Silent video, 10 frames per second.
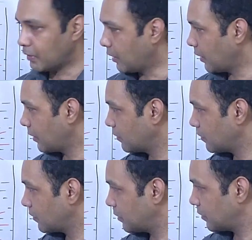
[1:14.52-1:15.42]
And
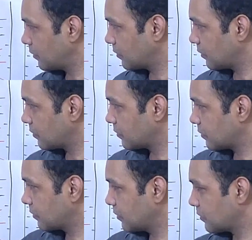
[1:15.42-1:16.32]

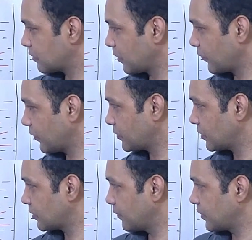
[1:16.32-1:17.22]
this surface,
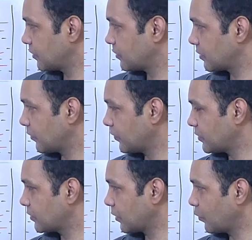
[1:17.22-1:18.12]
this imaginary surface,
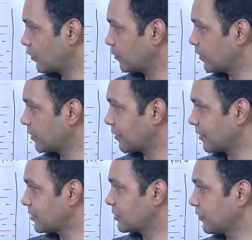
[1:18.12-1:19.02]
is surrounded by the
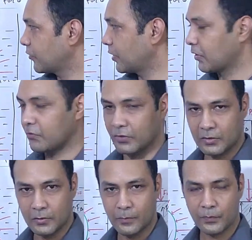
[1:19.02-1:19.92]
rest of the
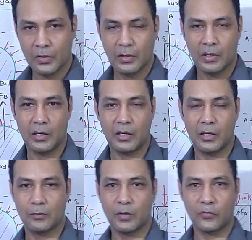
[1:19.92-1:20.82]
liquid,
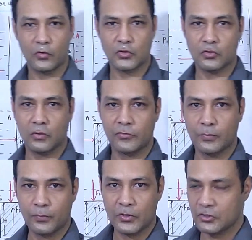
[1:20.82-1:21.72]
and by virtue of the
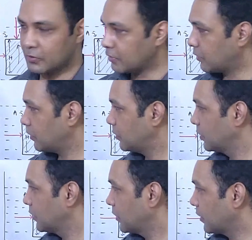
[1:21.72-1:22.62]
pressure,
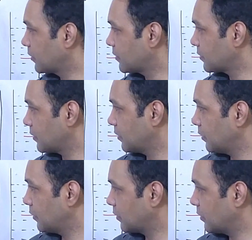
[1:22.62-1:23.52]
it is
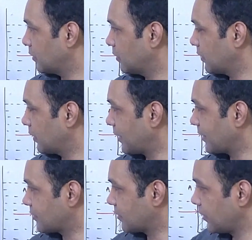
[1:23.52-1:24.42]
the
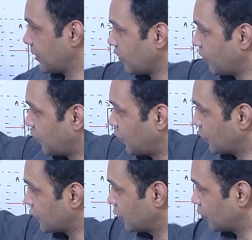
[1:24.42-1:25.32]
exerting a
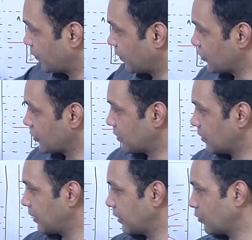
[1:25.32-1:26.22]
force due to pressure
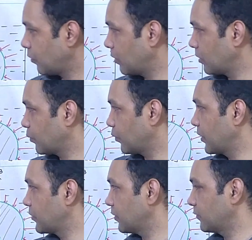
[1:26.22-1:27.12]
at all the
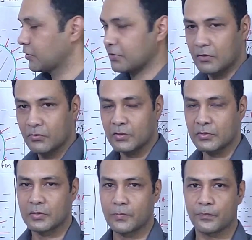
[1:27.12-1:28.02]
points of the surface.